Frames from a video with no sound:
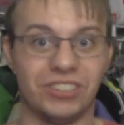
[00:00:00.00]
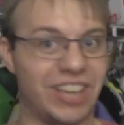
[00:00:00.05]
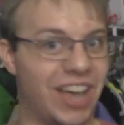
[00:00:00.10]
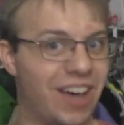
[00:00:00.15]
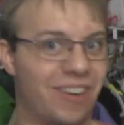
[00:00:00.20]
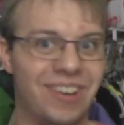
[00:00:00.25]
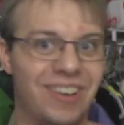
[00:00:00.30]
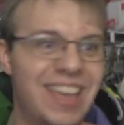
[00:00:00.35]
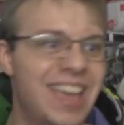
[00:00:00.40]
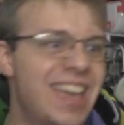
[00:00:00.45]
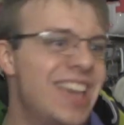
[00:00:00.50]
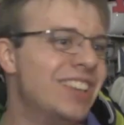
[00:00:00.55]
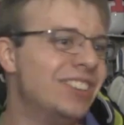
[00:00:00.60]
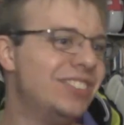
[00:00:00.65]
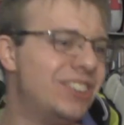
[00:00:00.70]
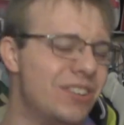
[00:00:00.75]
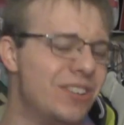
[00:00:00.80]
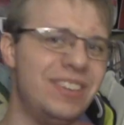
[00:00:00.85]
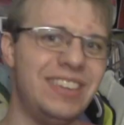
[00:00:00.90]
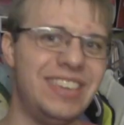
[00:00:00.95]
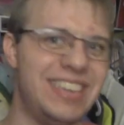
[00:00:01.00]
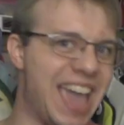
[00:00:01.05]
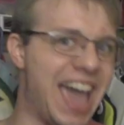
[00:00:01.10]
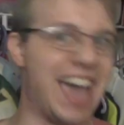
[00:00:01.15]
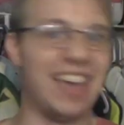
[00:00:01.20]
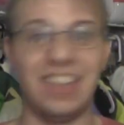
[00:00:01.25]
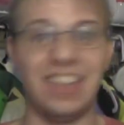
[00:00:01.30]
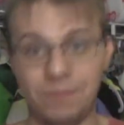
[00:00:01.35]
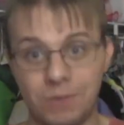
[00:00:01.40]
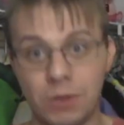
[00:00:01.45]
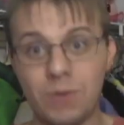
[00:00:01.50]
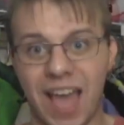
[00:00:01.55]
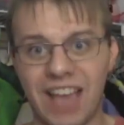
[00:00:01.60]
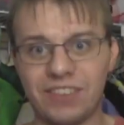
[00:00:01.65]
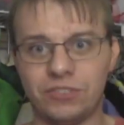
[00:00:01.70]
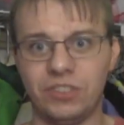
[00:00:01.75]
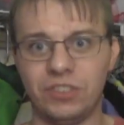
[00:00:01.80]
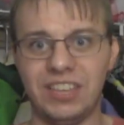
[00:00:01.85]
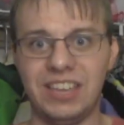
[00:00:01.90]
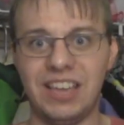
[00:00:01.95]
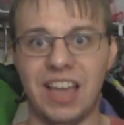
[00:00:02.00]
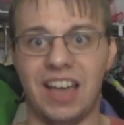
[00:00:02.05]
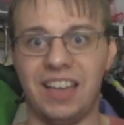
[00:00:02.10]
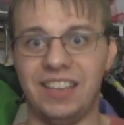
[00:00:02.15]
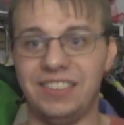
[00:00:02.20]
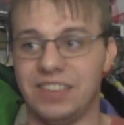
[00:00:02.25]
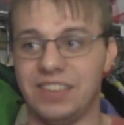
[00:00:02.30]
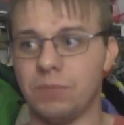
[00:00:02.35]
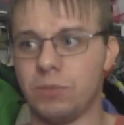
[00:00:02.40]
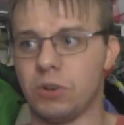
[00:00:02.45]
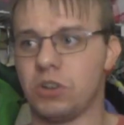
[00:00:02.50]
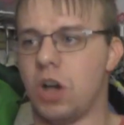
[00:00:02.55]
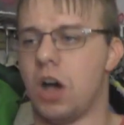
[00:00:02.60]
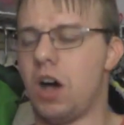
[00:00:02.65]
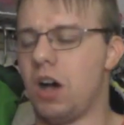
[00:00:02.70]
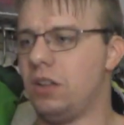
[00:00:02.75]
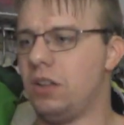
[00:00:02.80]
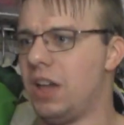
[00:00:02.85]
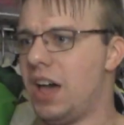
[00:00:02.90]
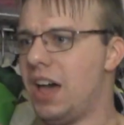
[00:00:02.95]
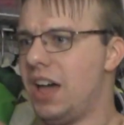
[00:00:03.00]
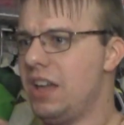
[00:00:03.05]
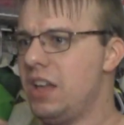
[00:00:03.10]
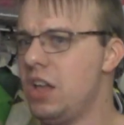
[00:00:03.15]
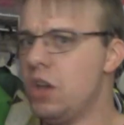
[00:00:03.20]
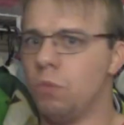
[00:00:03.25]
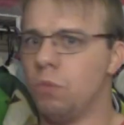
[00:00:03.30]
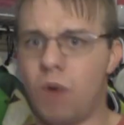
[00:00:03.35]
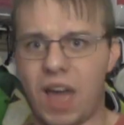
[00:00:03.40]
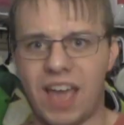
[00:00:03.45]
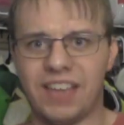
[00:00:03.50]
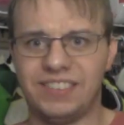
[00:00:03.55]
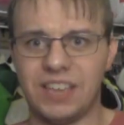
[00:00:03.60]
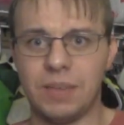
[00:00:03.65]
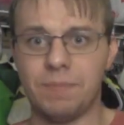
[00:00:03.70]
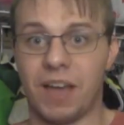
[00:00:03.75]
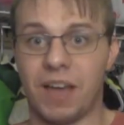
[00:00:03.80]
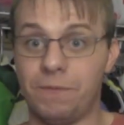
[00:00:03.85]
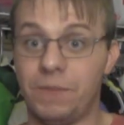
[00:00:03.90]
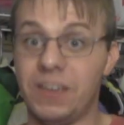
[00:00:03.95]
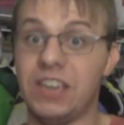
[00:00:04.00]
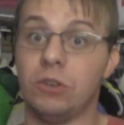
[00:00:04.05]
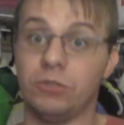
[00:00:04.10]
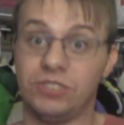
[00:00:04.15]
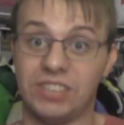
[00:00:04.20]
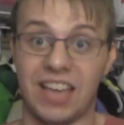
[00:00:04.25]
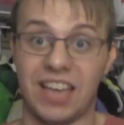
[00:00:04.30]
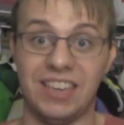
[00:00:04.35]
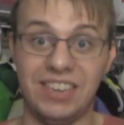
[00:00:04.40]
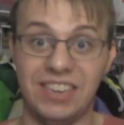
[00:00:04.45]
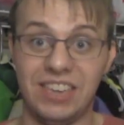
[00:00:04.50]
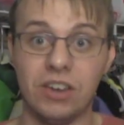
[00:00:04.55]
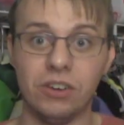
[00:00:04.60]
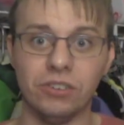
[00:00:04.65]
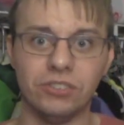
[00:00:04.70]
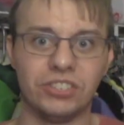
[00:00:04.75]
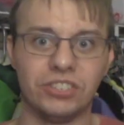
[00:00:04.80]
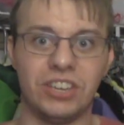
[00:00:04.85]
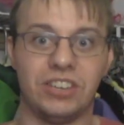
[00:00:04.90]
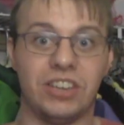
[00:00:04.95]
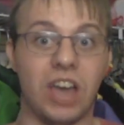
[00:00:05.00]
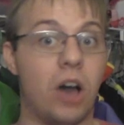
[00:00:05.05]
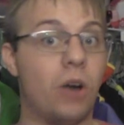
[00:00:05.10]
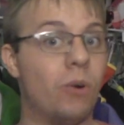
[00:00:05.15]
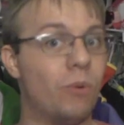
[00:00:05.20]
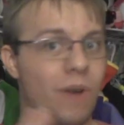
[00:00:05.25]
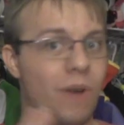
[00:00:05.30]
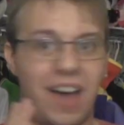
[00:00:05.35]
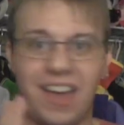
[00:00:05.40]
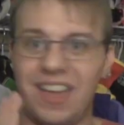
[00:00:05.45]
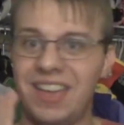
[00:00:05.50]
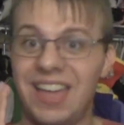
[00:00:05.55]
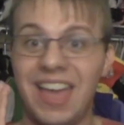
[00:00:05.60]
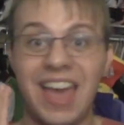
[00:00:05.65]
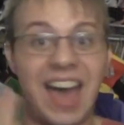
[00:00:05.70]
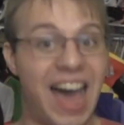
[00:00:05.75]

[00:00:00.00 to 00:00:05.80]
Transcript: So, so yeah, if you actually uh, did recall uh, when I did my videos uh, years ago, uh,